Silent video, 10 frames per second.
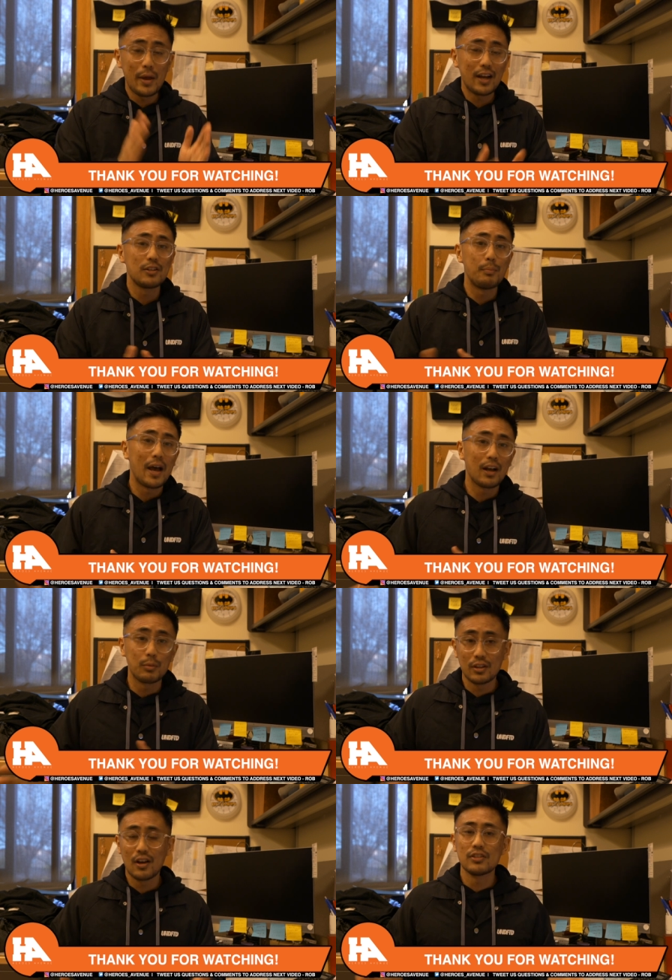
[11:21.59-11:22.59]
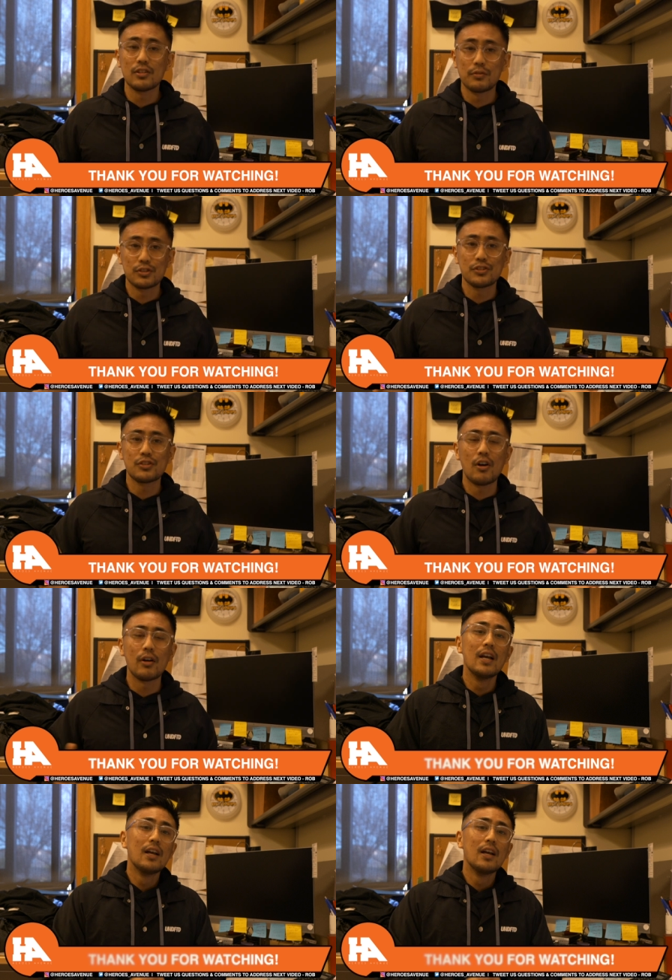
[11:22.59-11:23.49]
back to back with Godzilla vs. Kong?